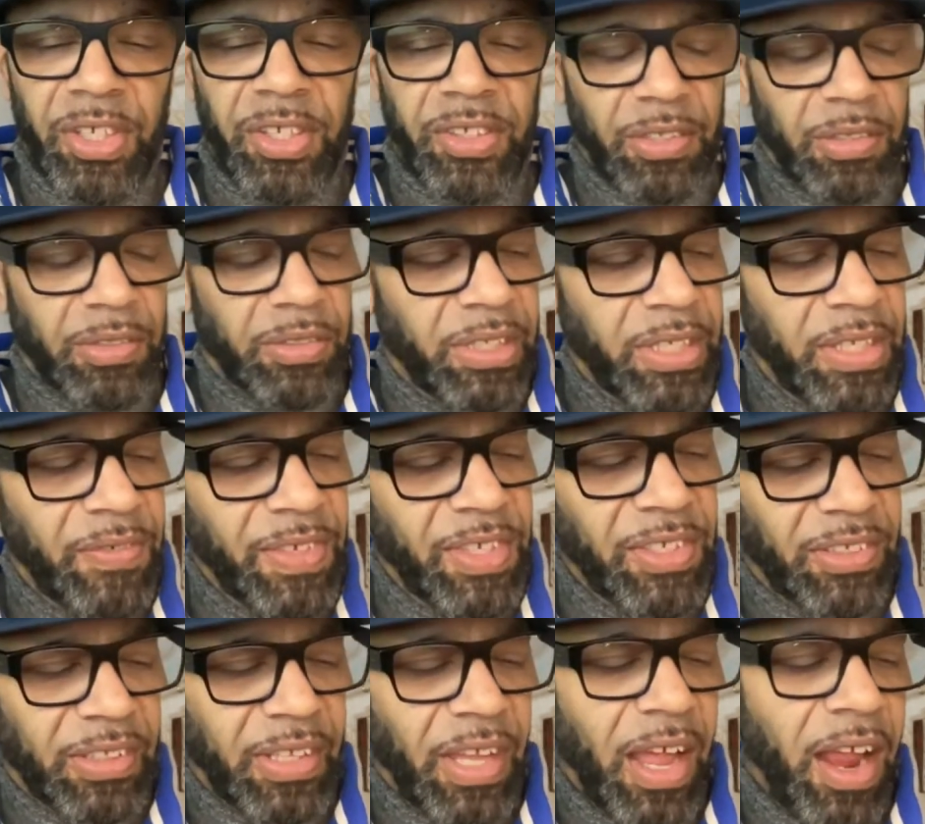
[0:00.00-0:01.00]
He's a
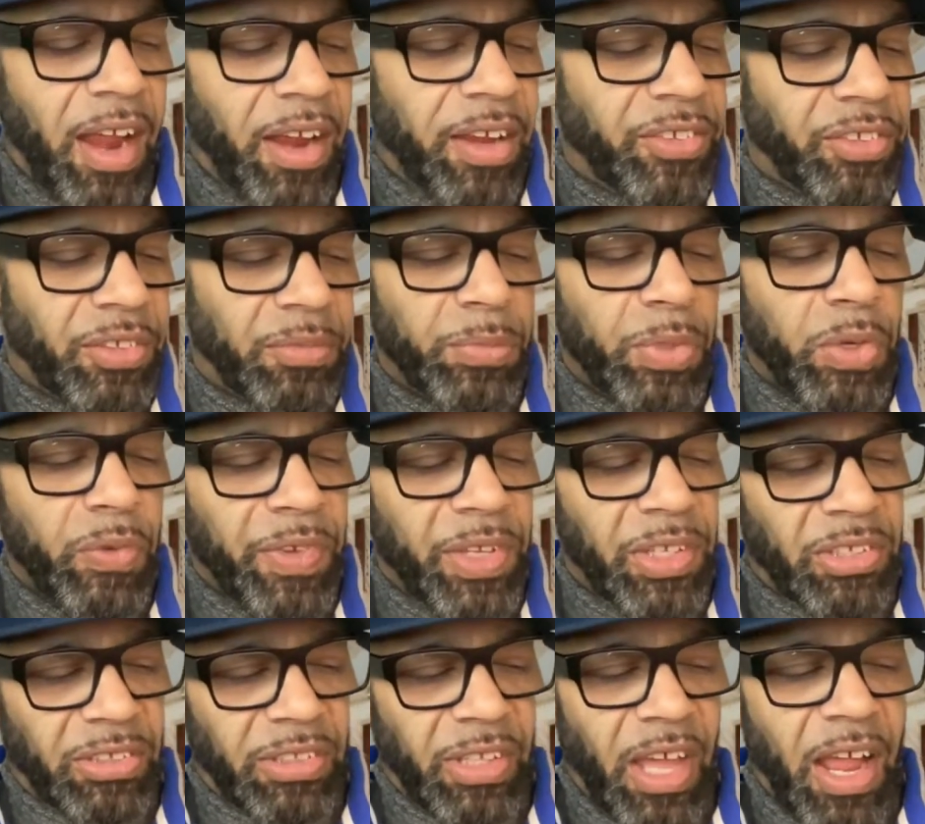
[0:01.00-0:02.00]
TV star, he's a
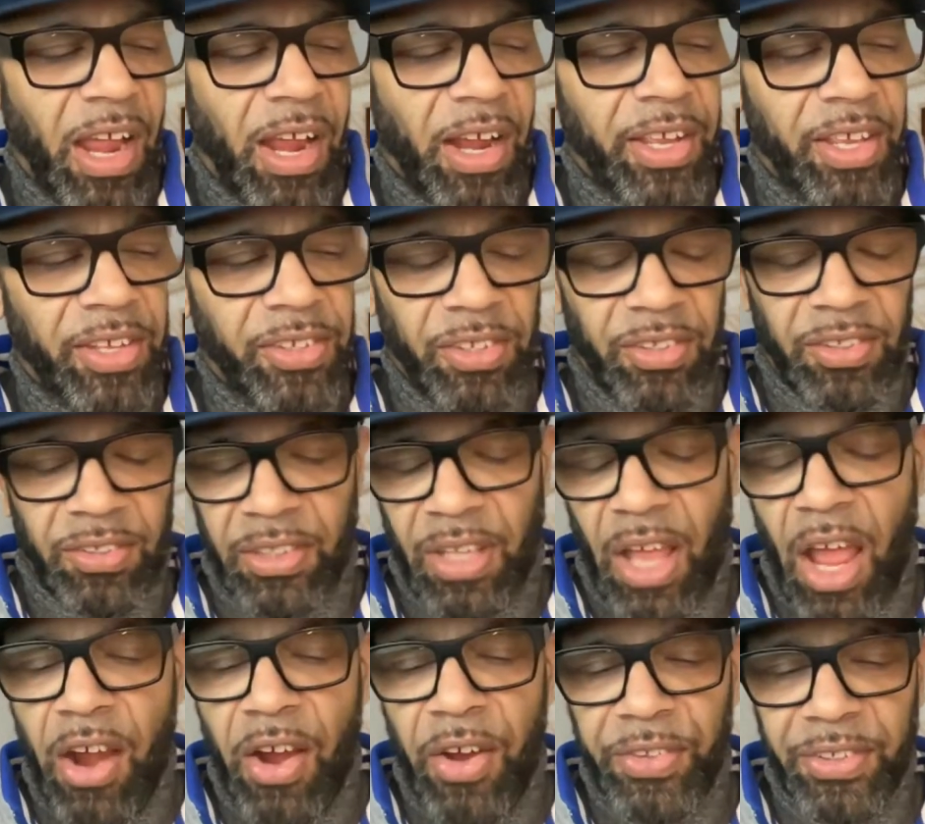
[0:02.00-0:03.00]
movie star, he's a
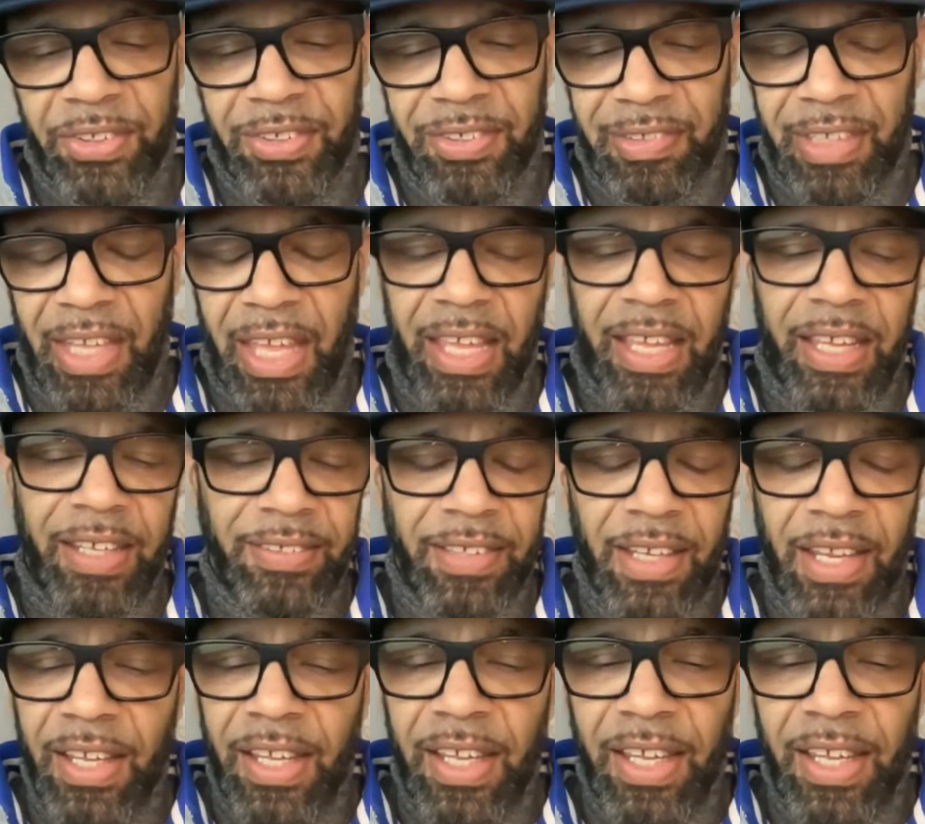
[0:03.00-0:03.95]
star on the stage.